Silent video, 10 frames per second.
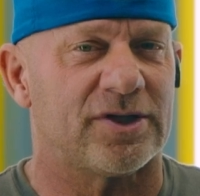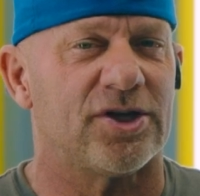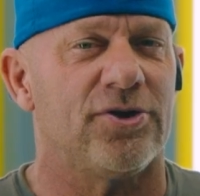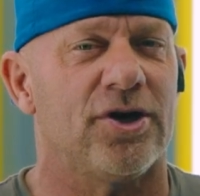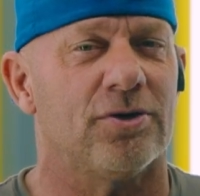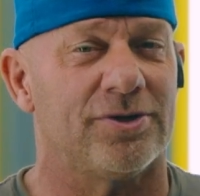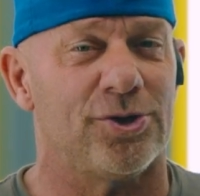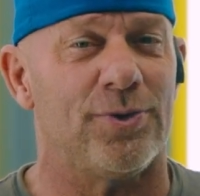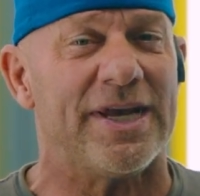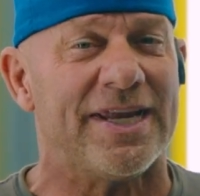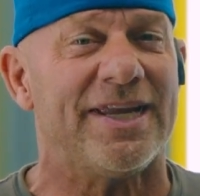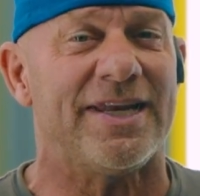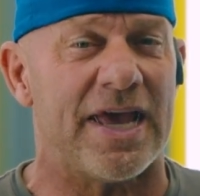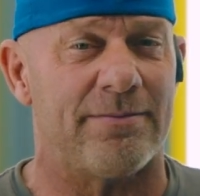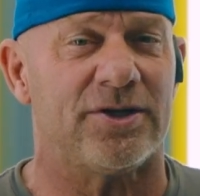so you don't do any
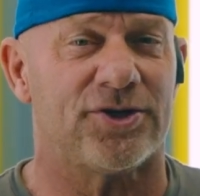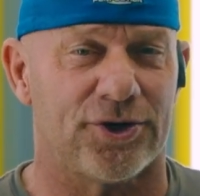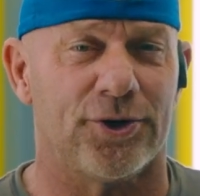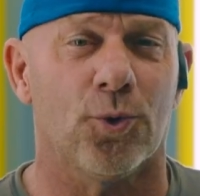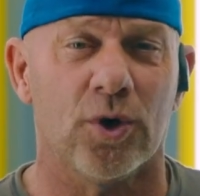damage to your